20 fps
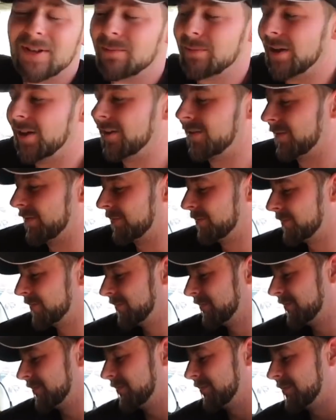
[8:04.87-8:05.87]
not bang or
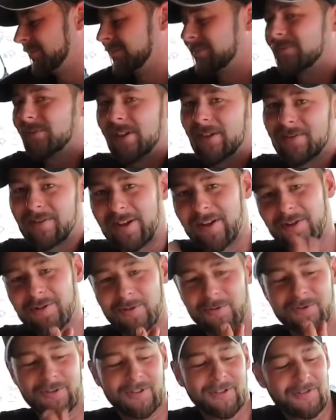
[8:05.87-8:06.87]
like that
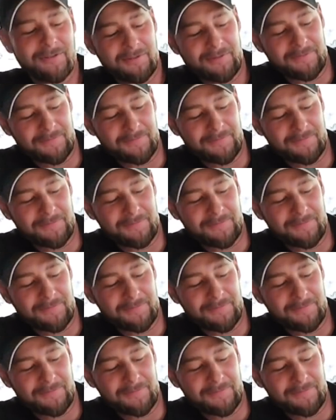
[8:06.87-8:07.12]
close to you.